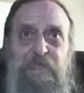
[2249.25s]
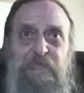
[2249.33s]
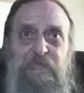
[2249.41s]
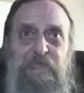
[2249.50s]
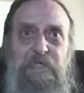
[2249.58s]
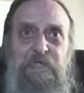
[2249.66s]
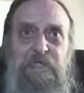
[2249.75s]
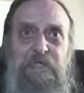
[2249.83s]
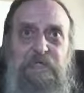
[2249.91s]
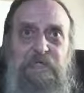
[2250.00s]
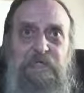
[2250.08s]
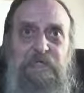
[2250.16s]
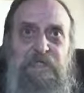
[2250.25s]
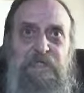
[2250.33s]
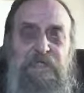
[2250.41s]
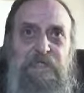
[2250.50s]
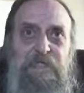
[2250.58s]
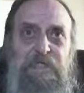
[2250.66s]
in
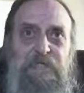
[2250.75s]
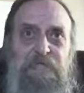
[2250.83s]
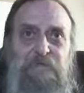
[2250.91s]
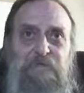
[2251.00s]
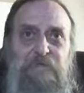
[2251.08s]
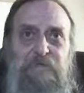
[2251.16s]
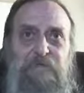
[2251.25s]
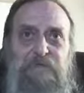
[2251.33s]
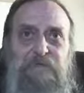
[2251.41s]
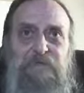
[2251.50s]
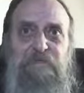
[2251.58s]
the uh, defense of